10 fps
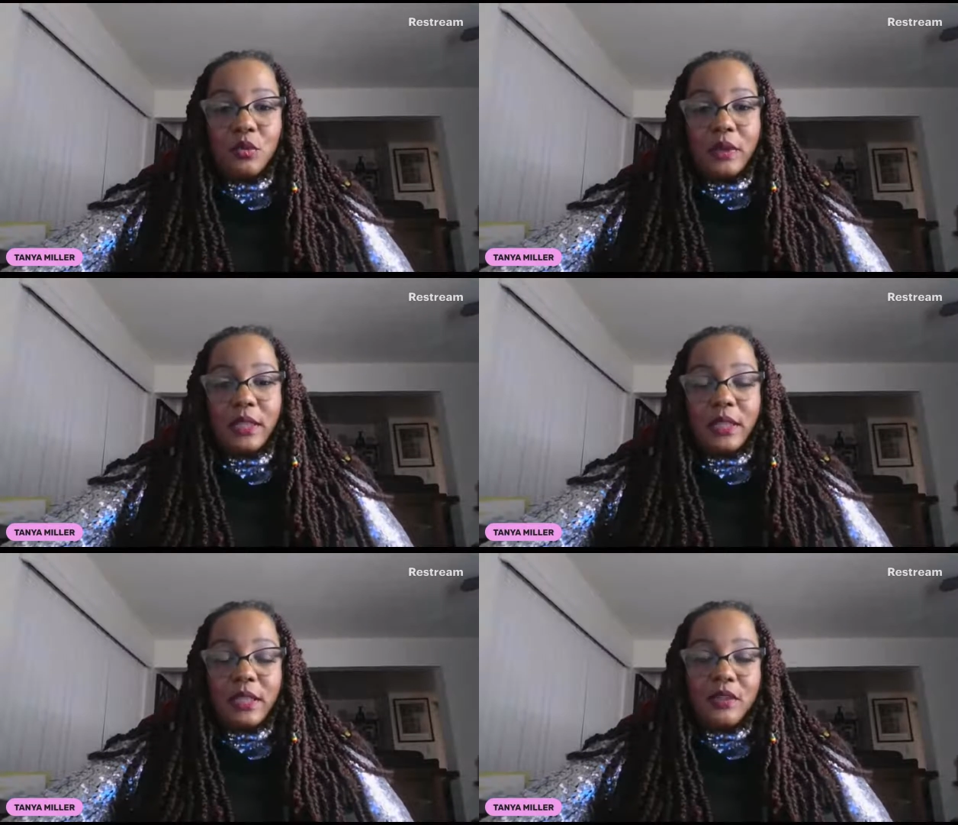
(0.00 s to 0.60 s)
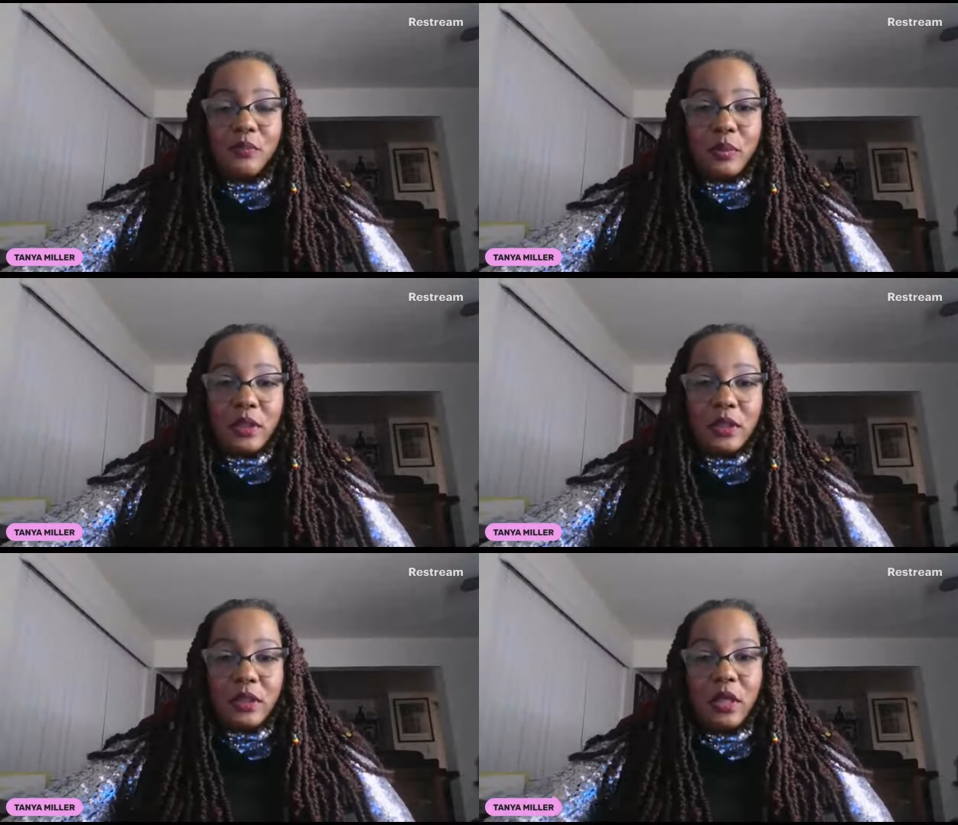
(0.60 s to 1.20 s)
28 days of
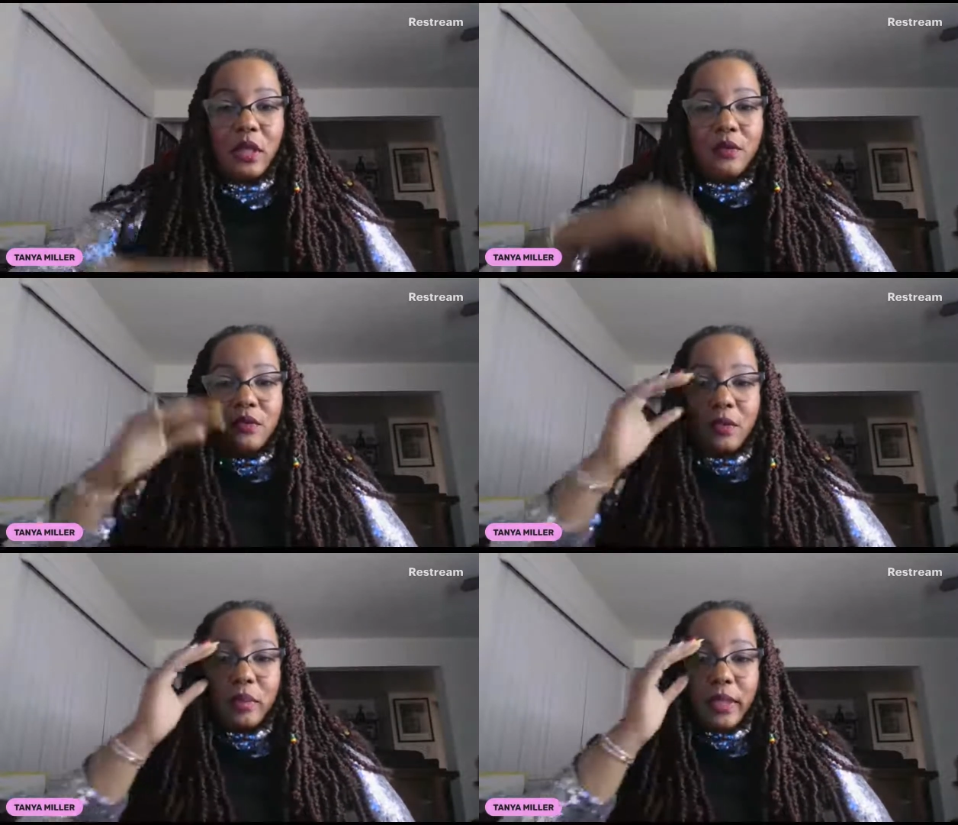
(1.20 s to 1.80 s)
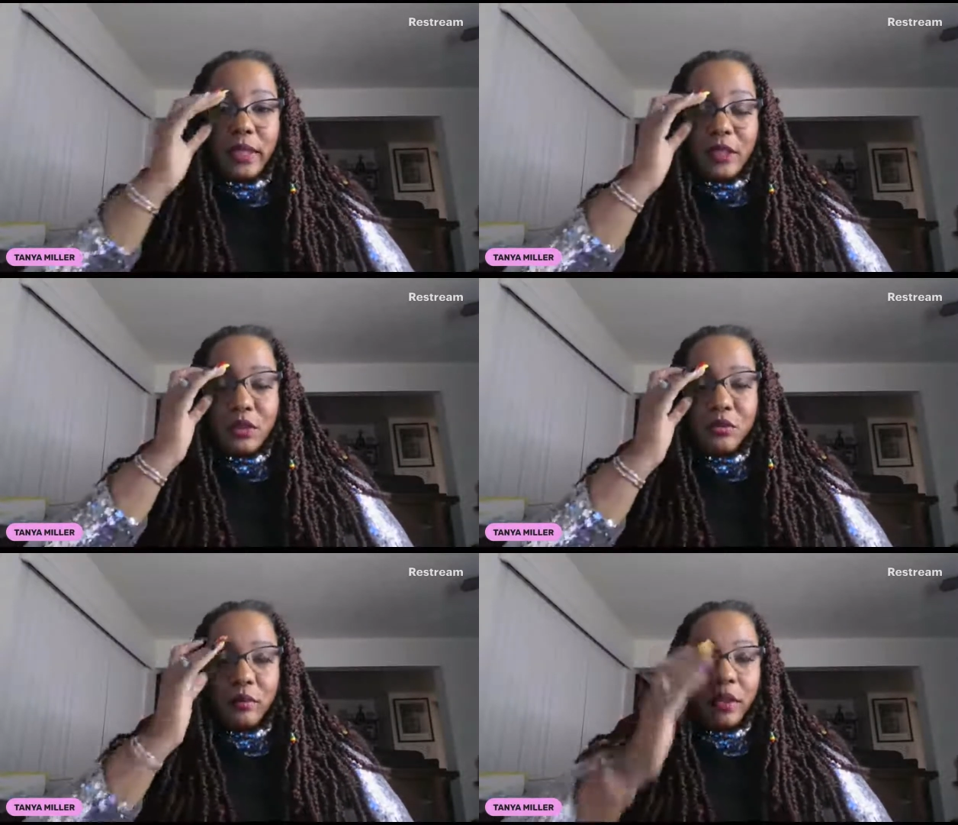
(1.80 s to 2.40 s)
books for Black
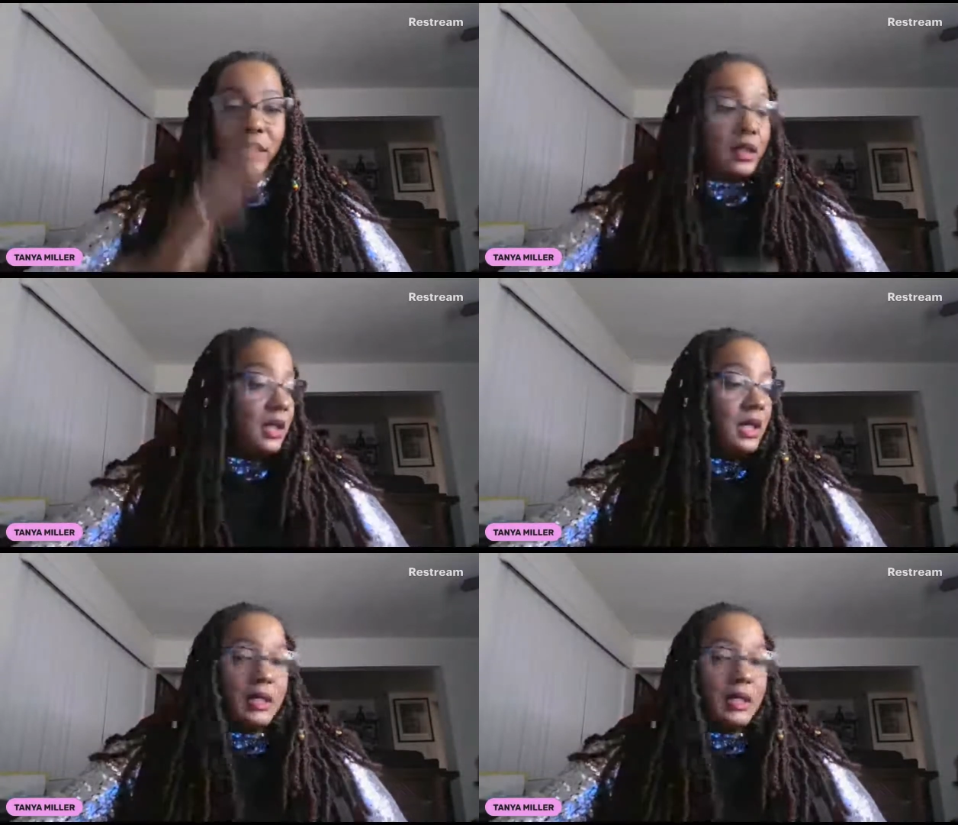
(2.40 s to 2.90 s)
History Month.